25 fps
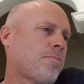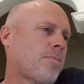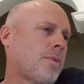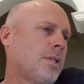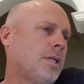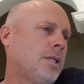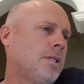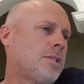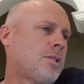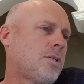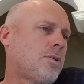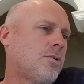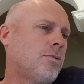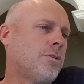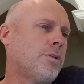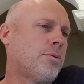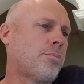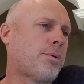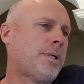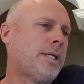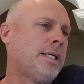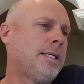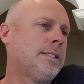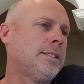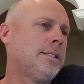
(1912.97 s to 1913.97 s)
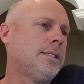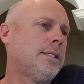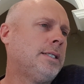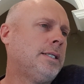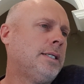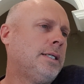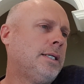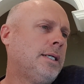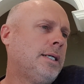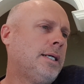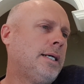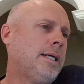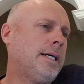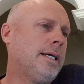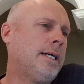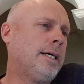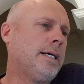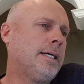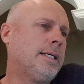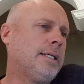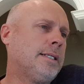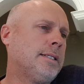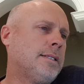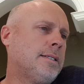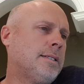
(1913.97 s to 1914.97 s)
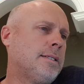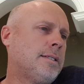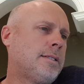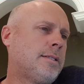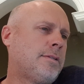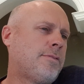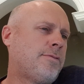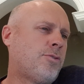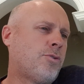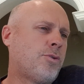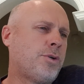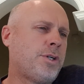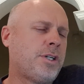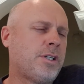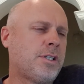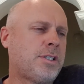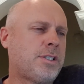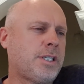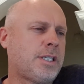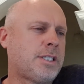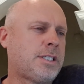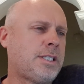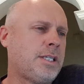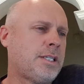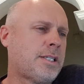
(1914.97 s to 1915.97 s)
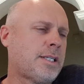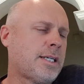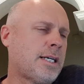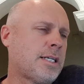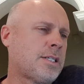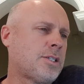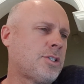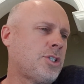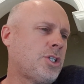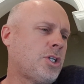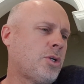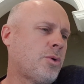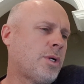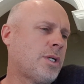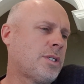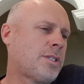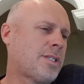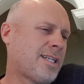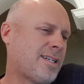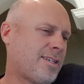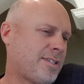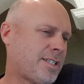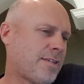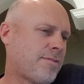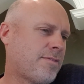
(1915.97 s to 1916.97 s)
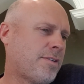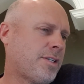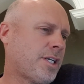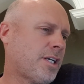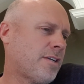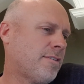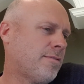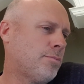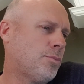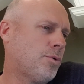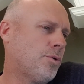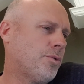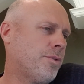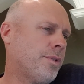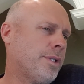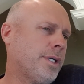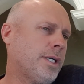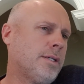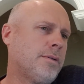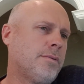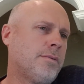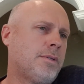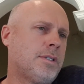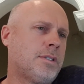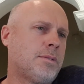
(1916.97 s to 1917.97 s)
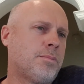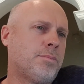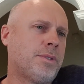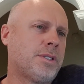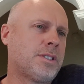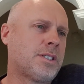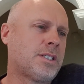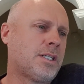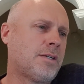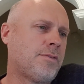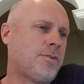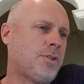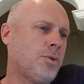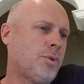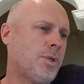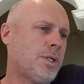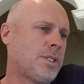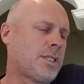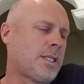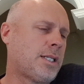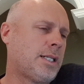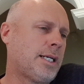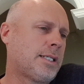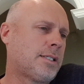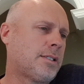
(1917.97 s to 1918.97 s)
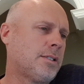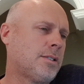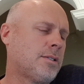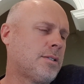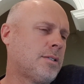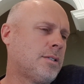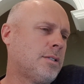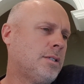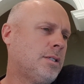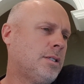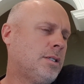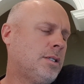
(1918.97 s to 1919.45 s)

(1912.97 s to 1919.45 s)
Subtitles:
it's called the brand, and 40 to 60,000 US. That'll definitely go for more than that. There's enough US collectors